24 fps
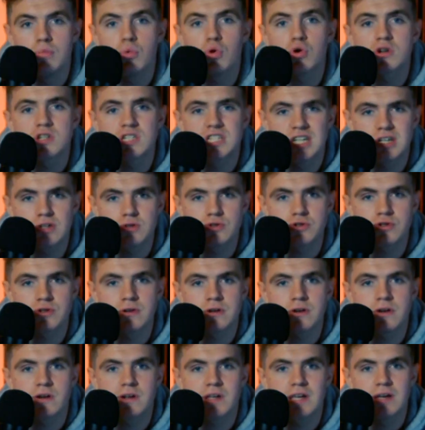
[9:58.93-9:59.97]
More children
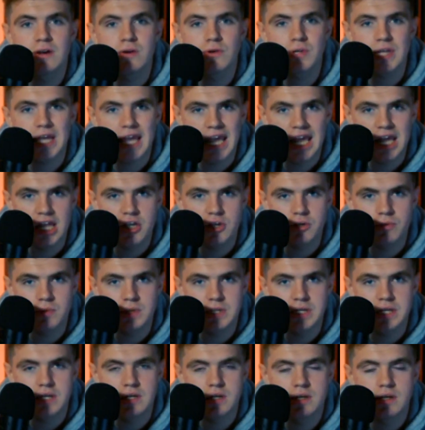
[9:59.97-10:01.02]
are killed
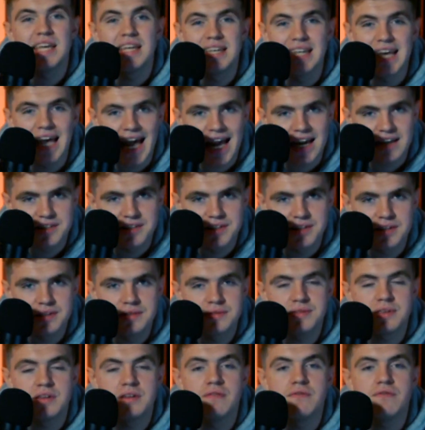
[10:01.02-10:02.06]
annually in
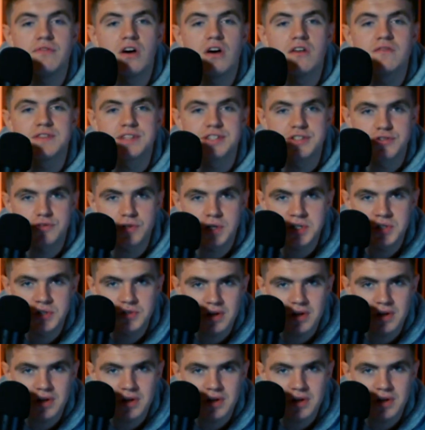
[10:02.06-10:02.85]
accidents involving drunk